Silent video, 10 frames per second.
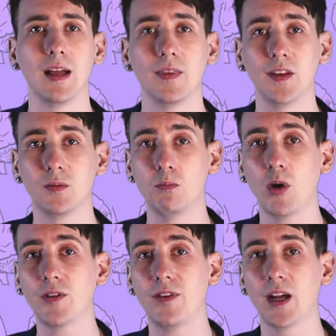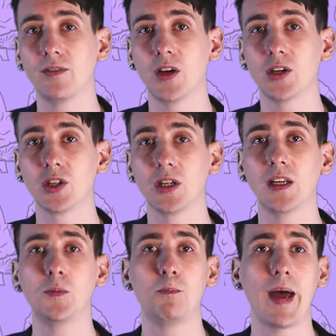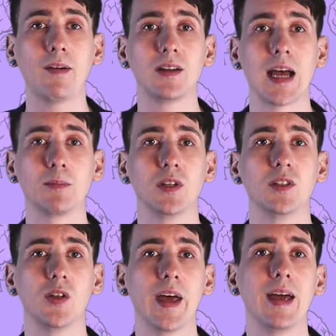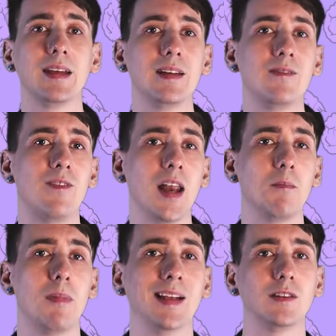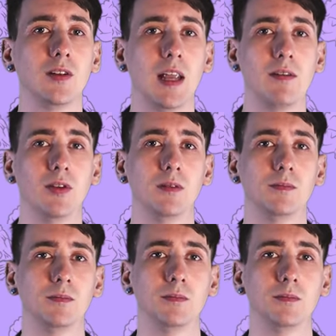This modified version is better adapted to their developmental level.